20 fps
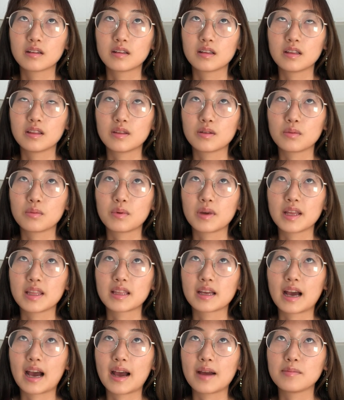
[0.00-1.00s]
in the way
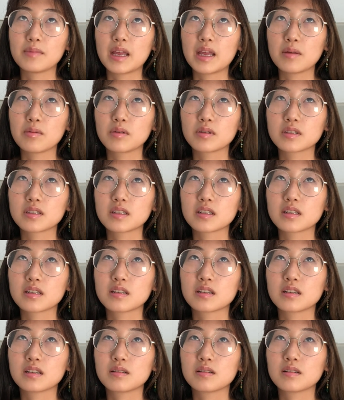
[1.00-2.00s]
that I'm able
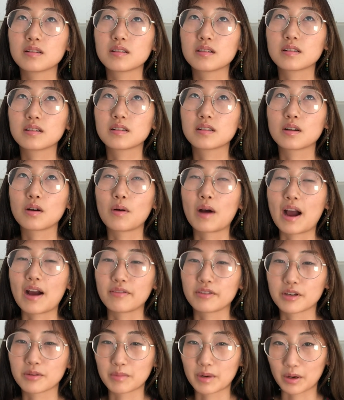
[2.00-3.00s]
to go
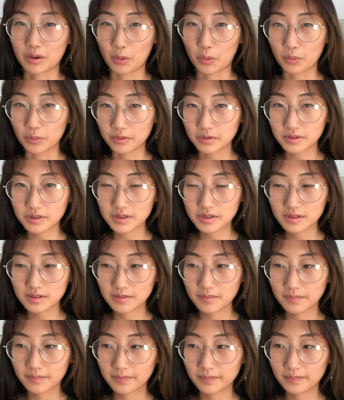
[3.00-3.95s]
after my goals